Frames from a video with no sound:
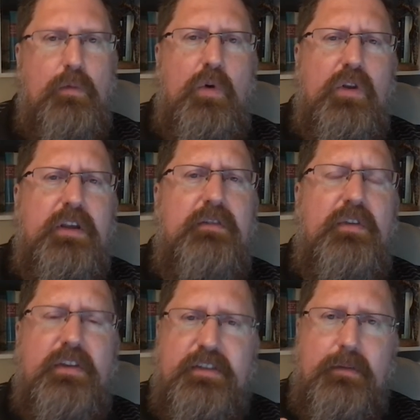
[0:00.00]
We're looking
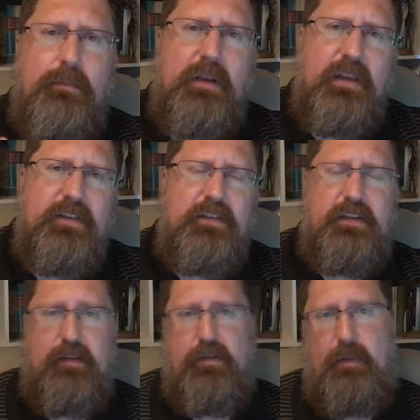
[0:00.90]
for the
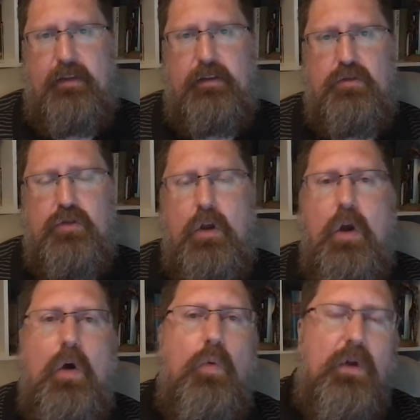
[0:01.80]
simplicity of the message.
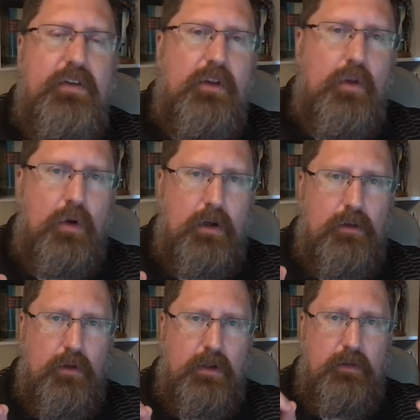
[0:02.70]
What is the
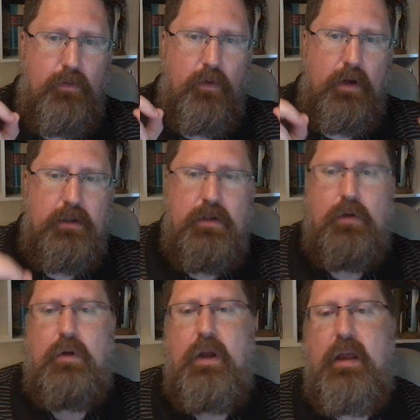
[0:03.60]
Lord looking for in
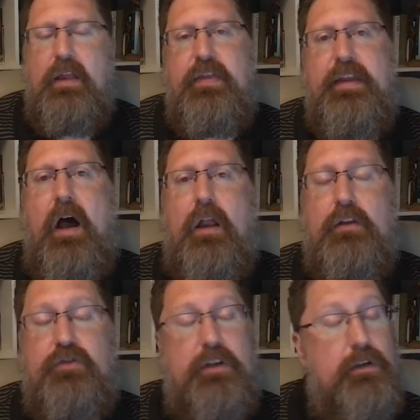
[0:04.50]
you?
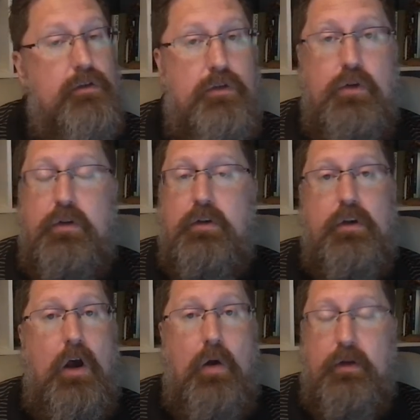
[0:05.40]
Theology. You can
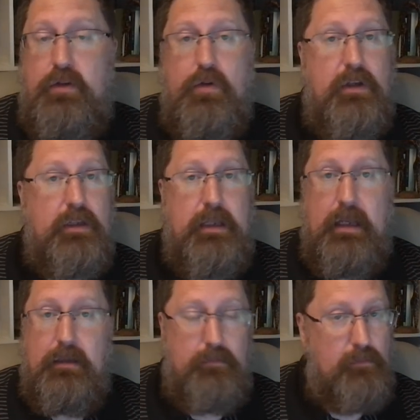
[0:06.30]
go and you can
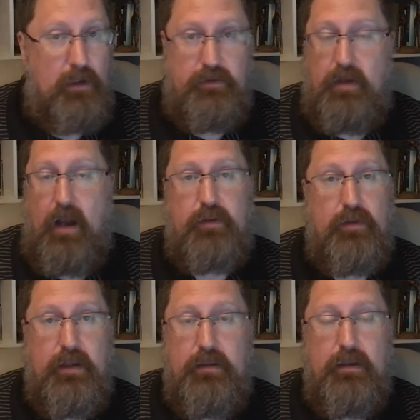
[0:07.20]
get a
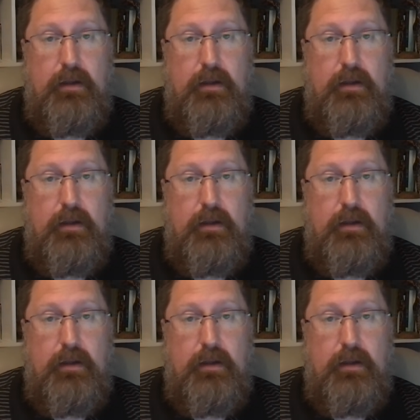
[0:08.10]
doctorate